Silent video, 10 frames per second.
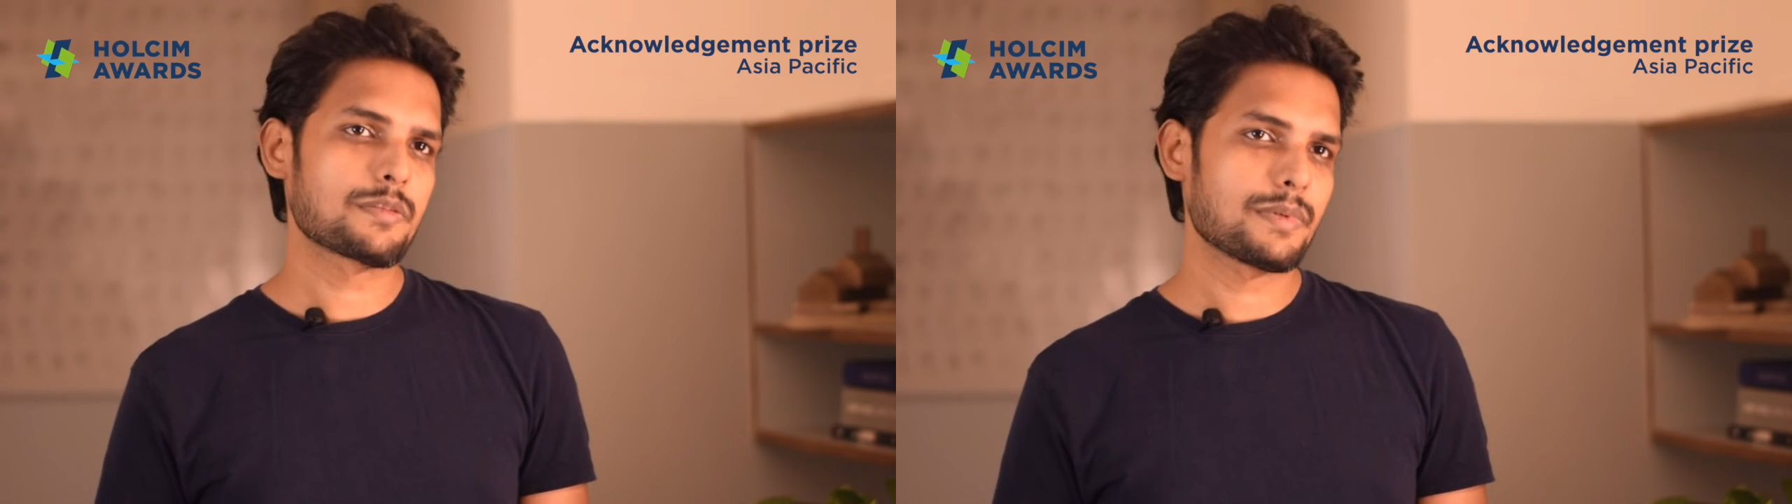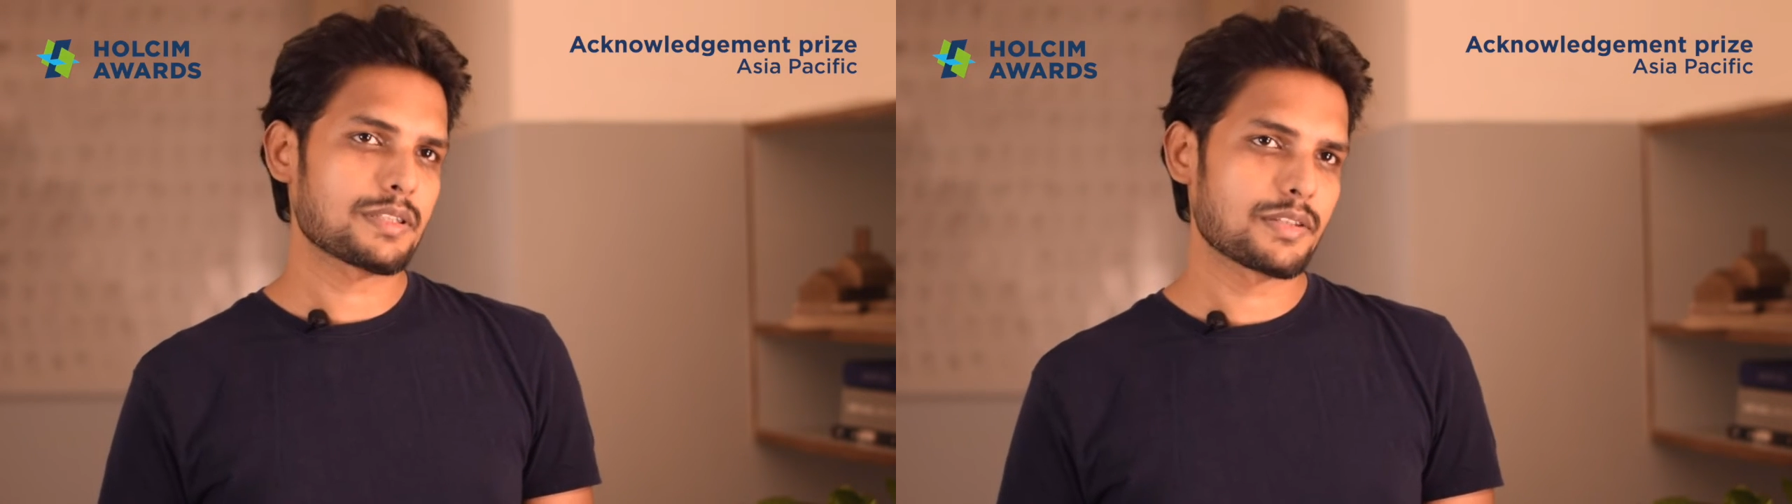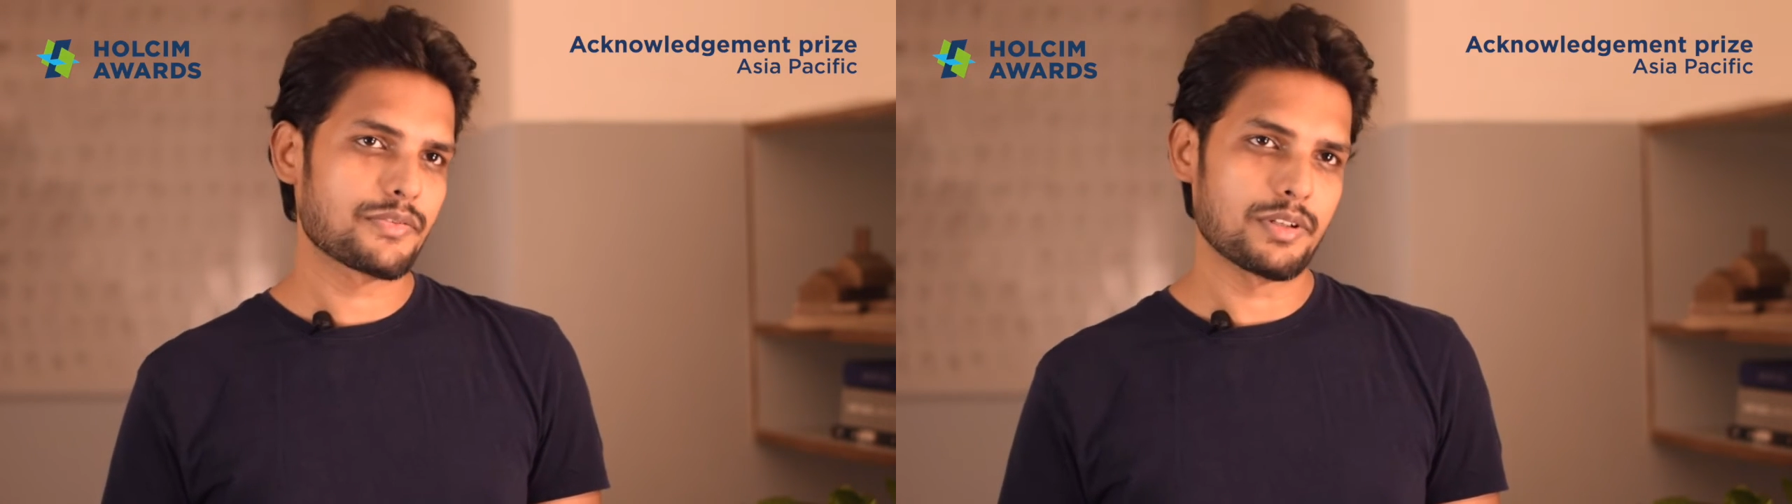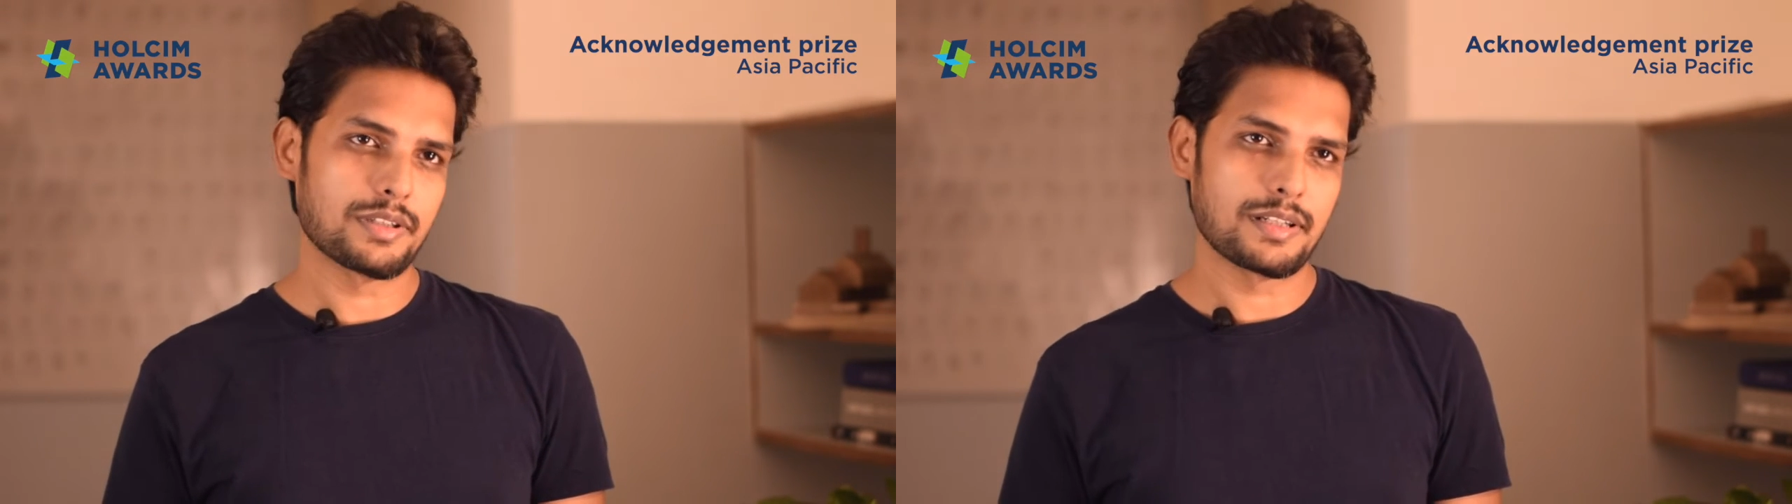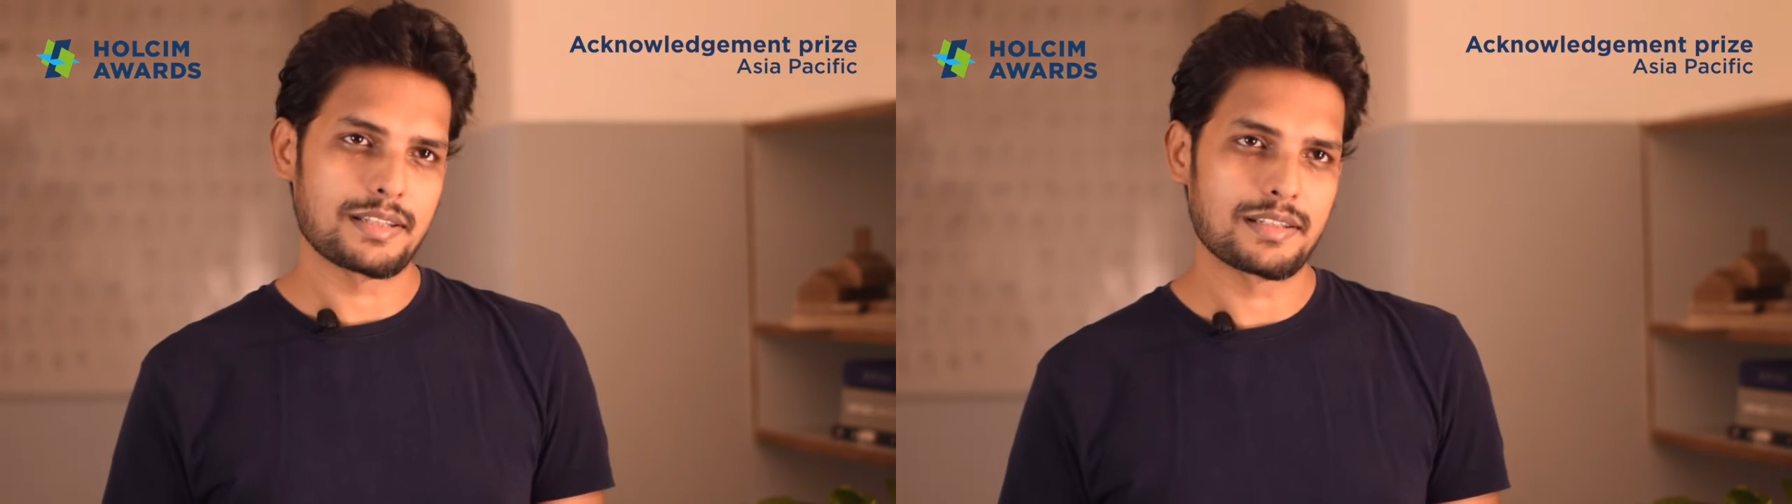spaces for
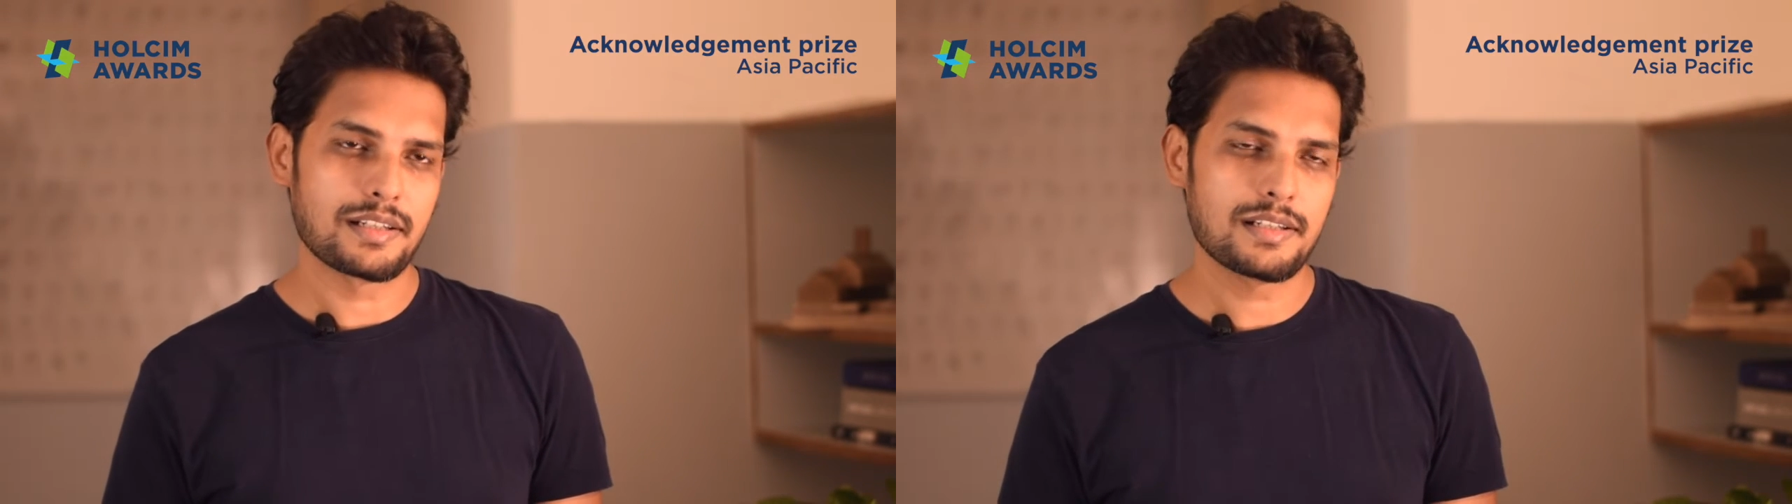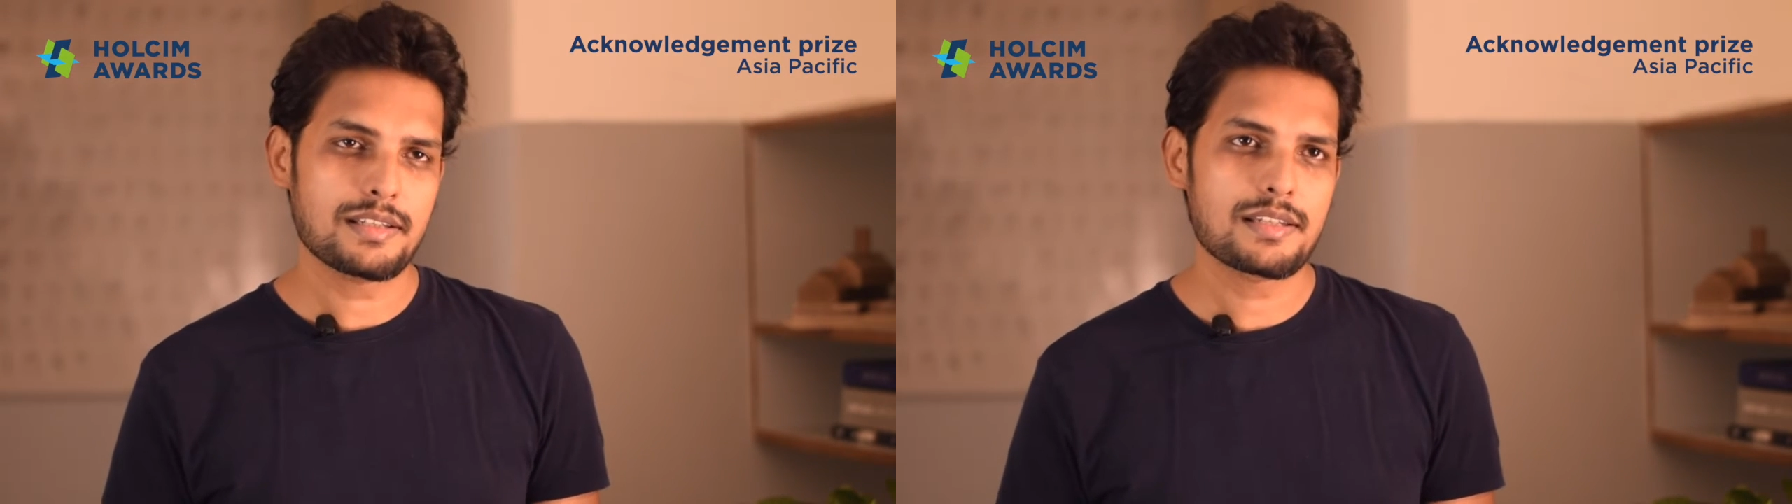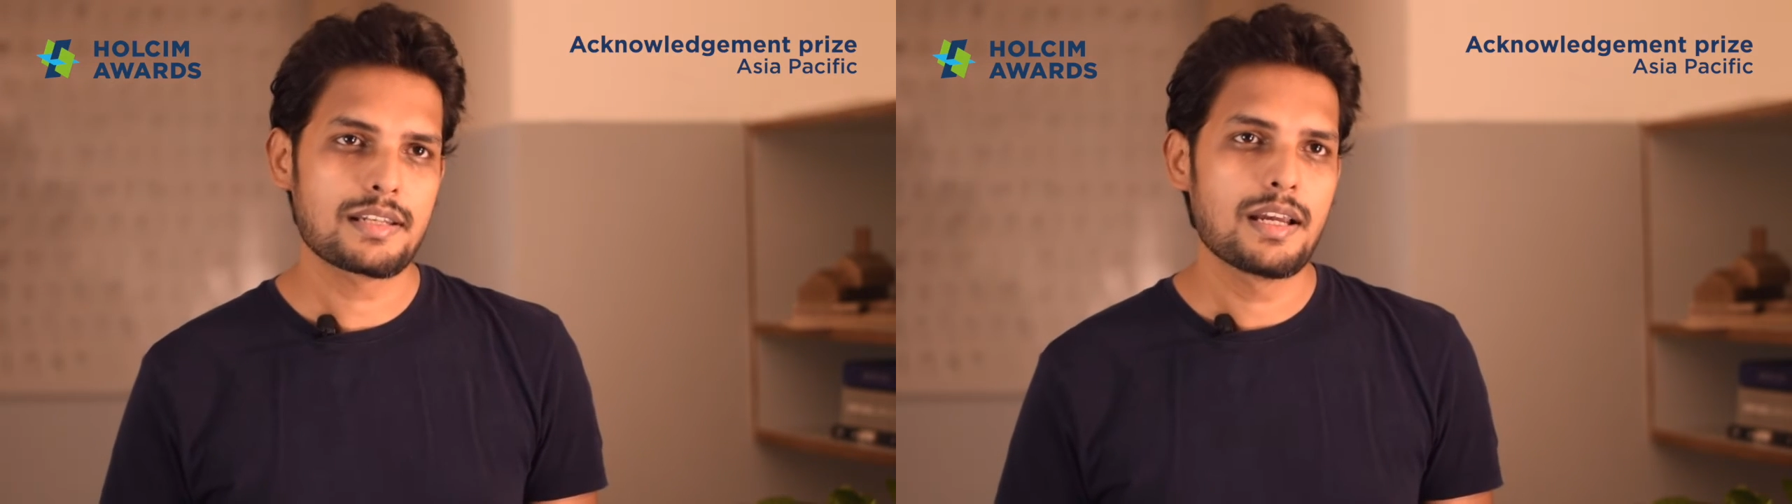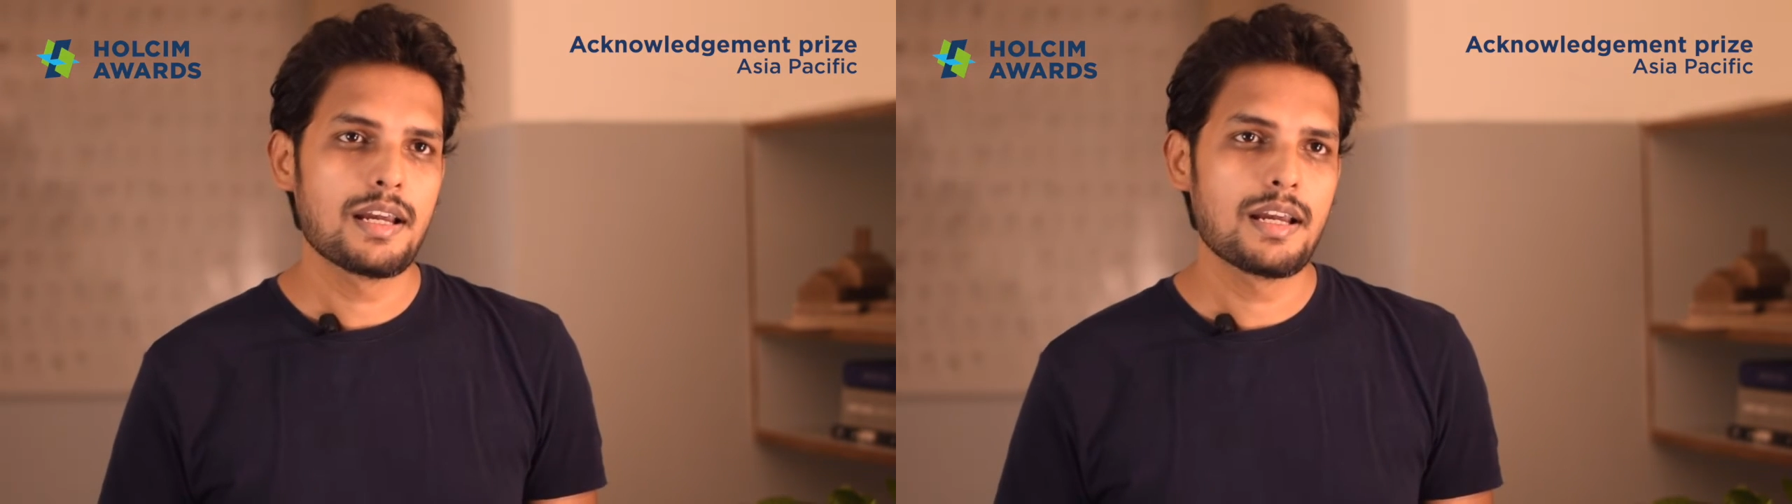the residents